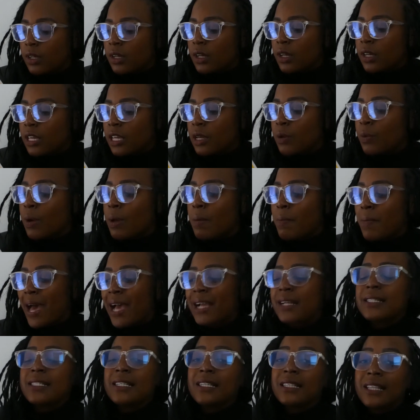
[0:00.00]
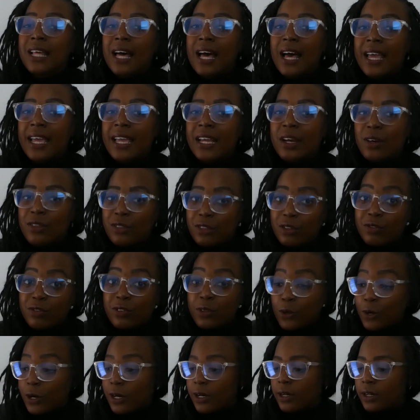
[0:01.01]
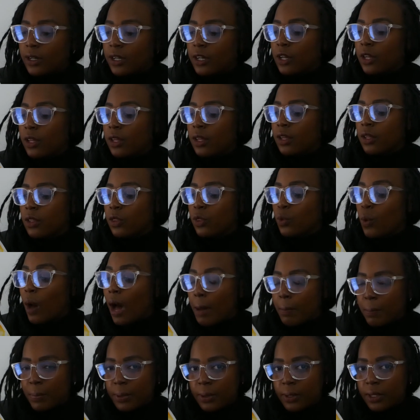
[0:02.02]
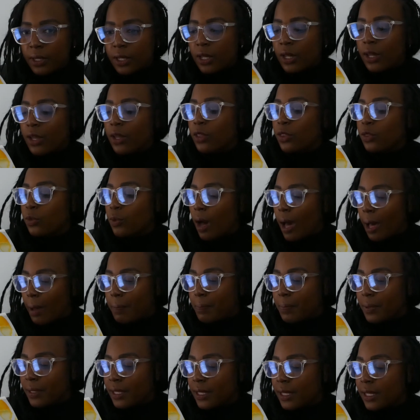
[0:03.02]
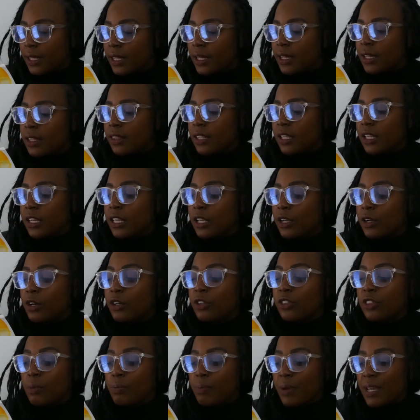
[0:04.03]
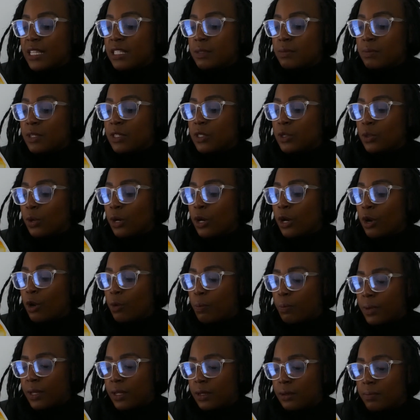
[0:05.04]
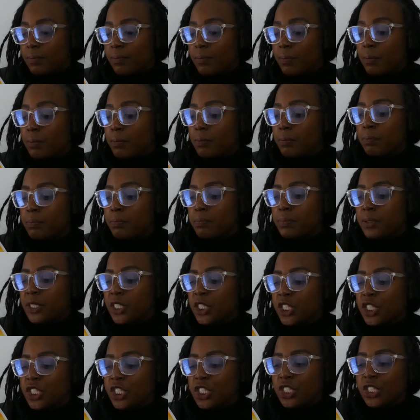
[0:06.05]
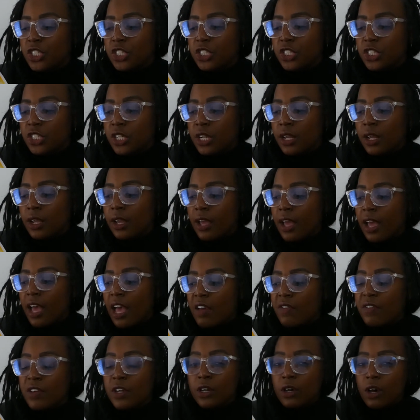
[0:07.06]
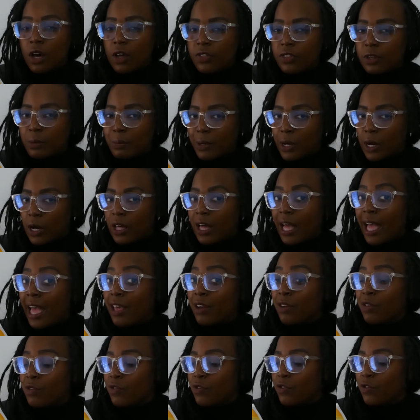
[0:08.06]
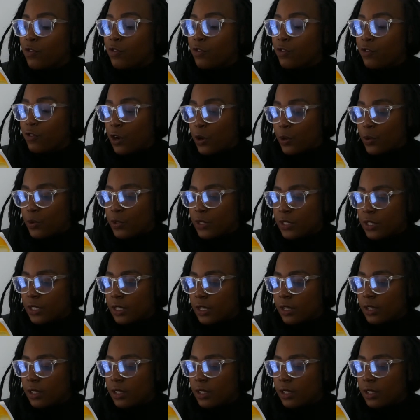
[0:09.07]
He went back to lying on the floor. Thwop, thwop. Then he heard the basement door open. Pshh. Evan caught the ball and froze.